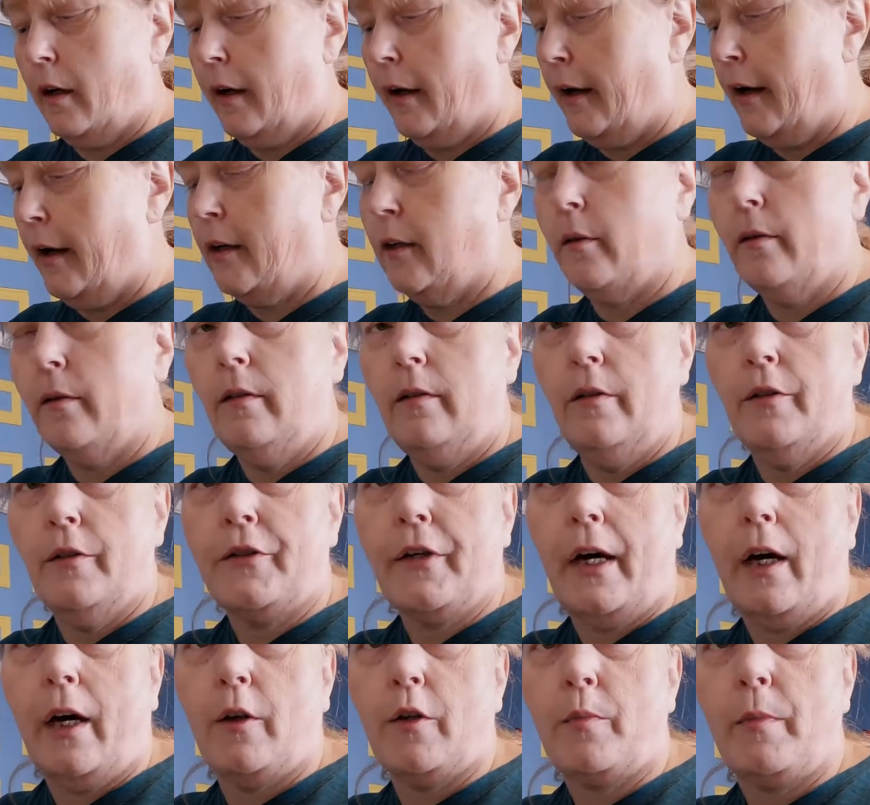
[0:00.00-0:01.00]
I don't use
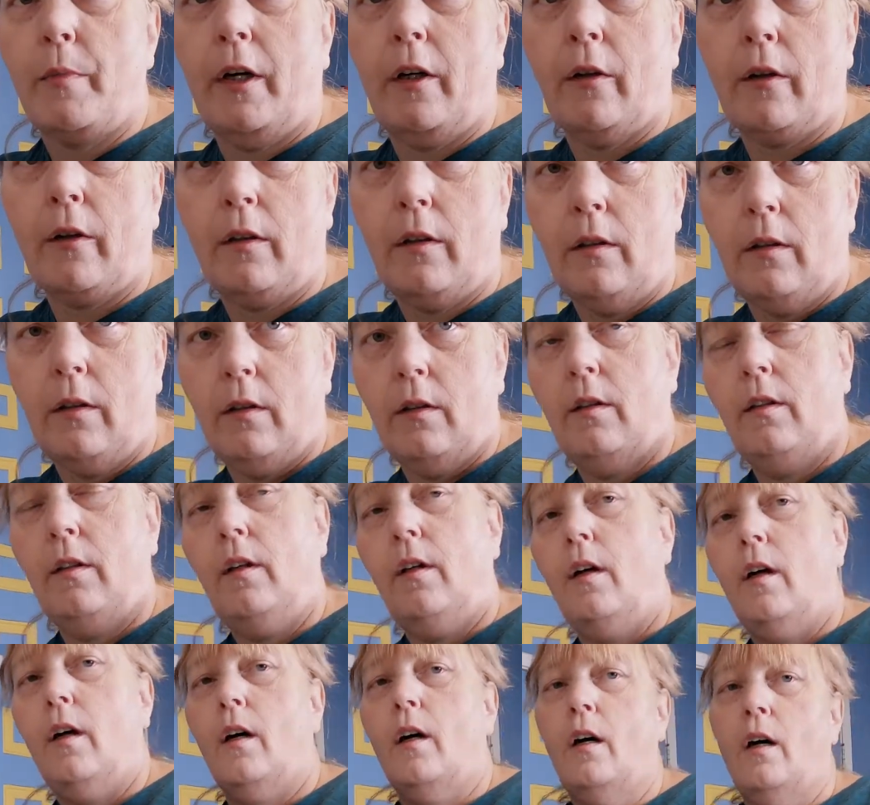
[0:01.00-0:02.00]
cow's milk.
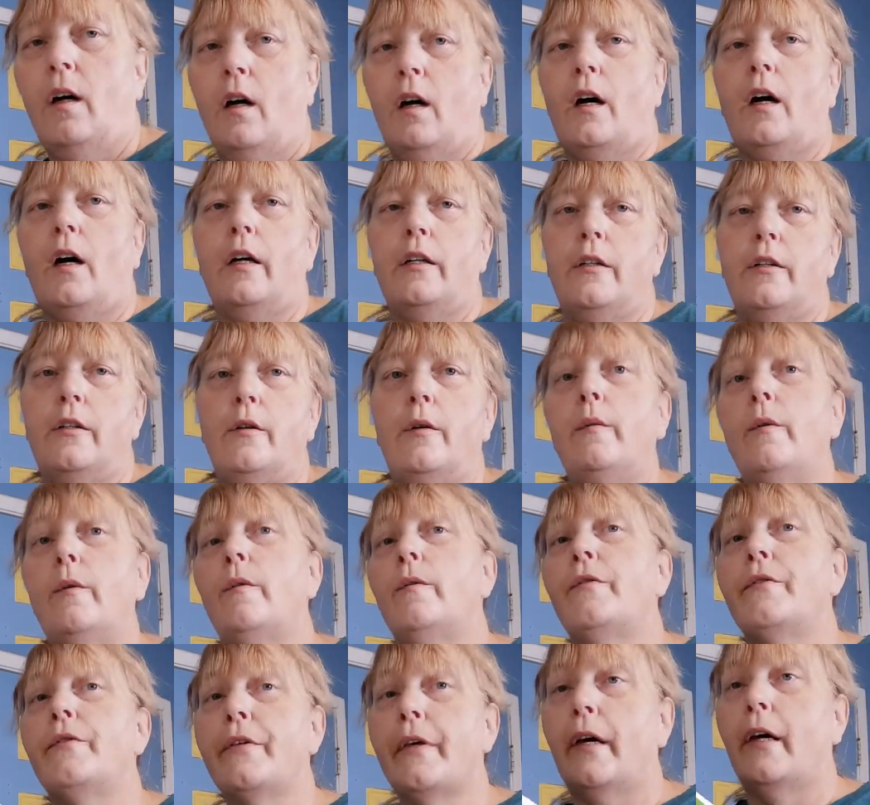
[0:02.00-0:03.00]
I
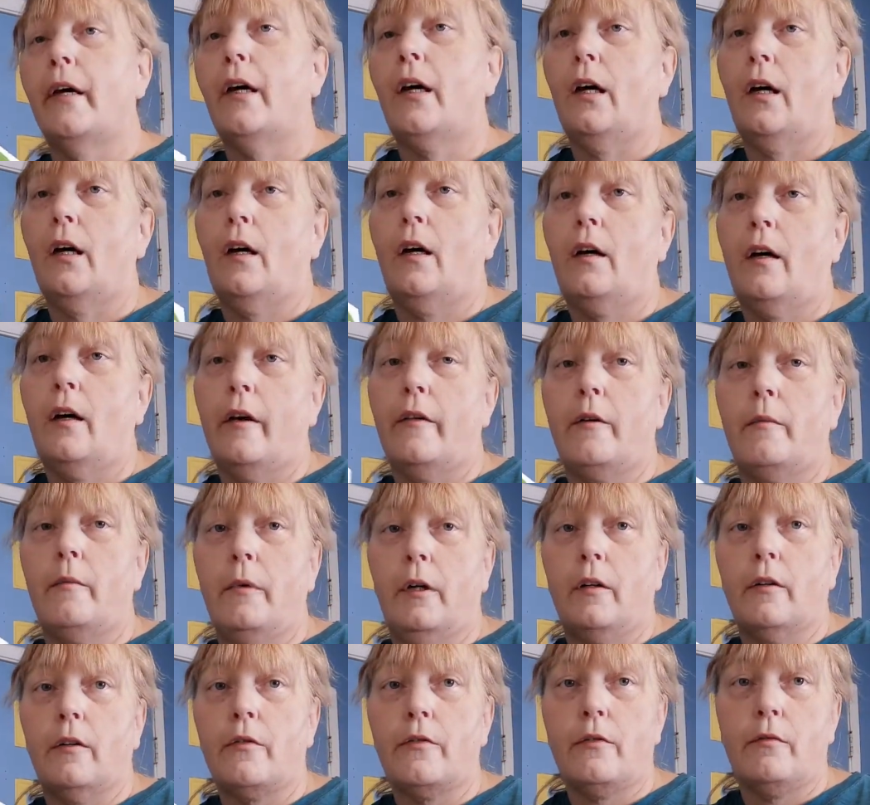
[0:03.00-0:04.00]
use other
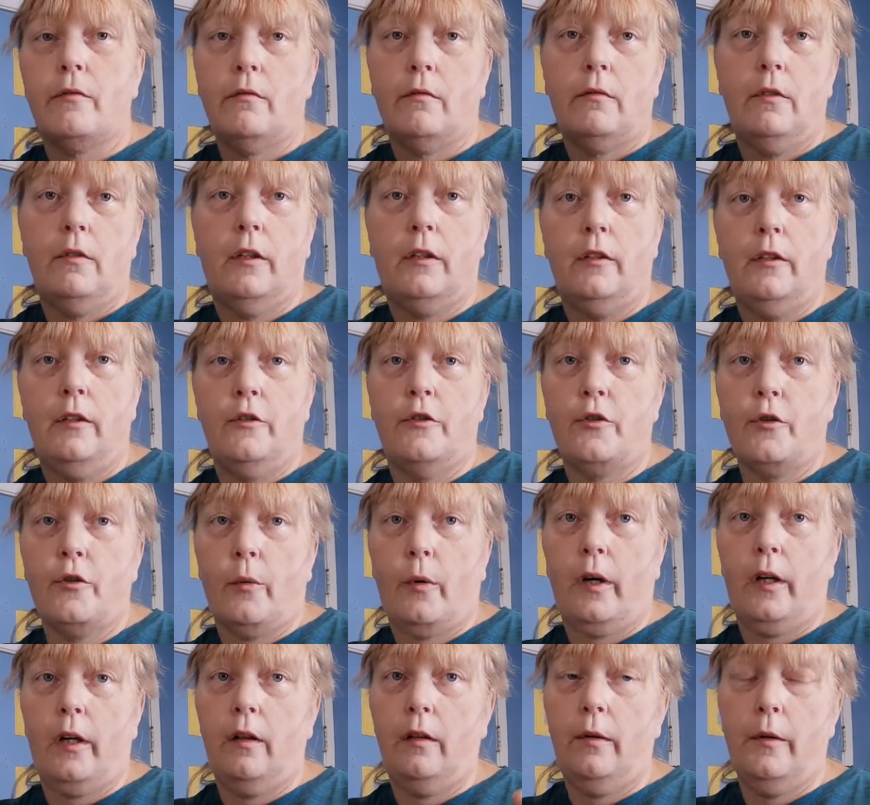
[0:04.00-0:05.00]
milks. You can use
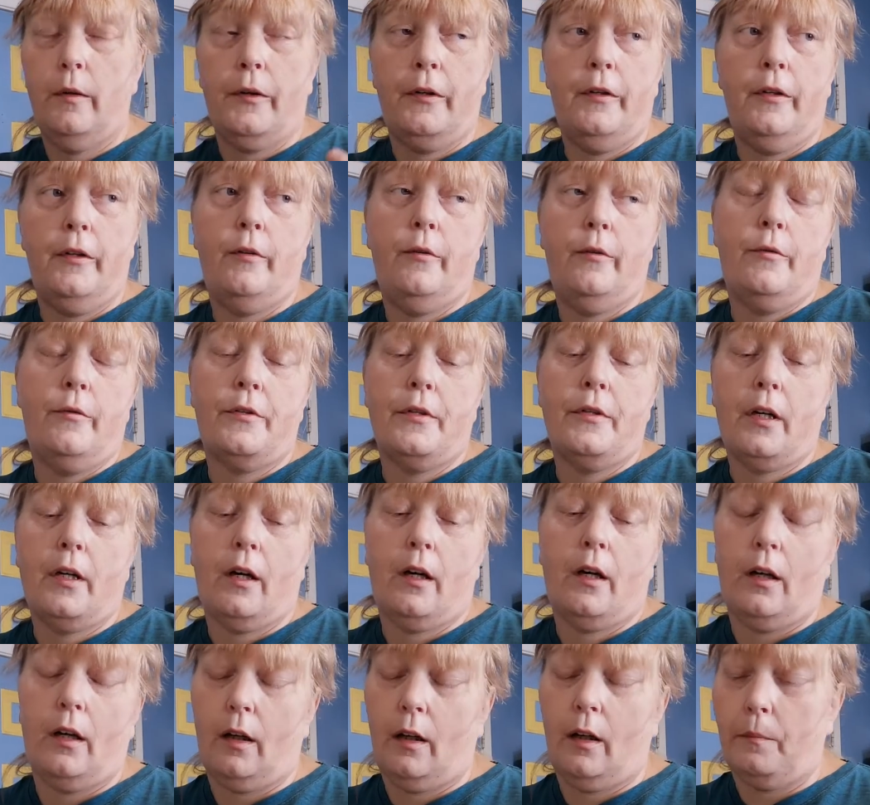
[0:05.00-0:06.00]
soy, you can use,
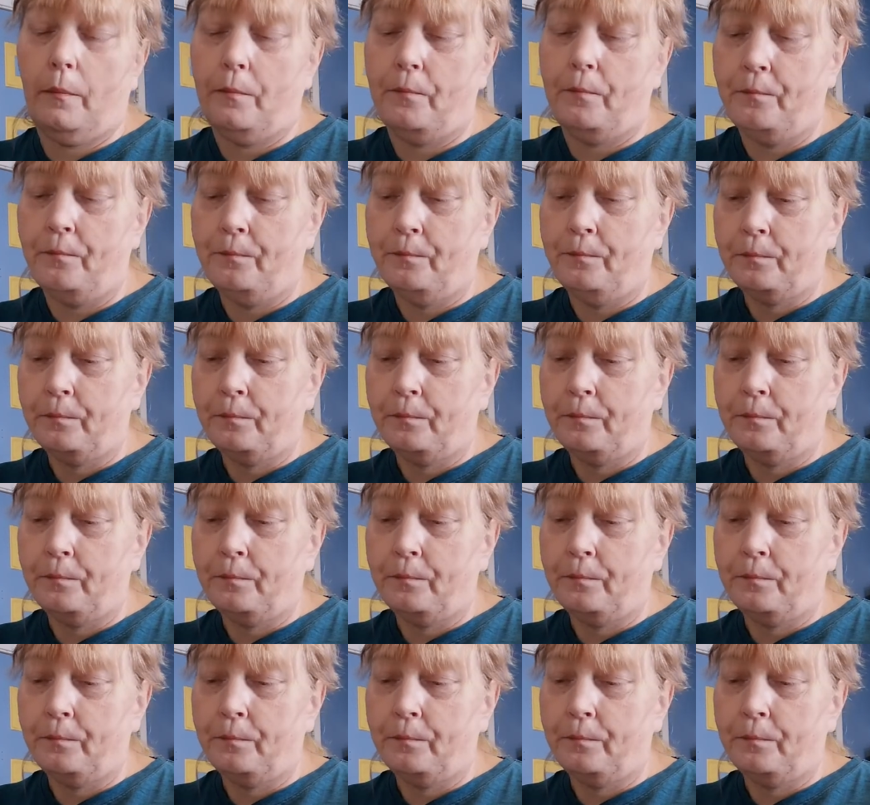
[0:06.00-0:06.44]
you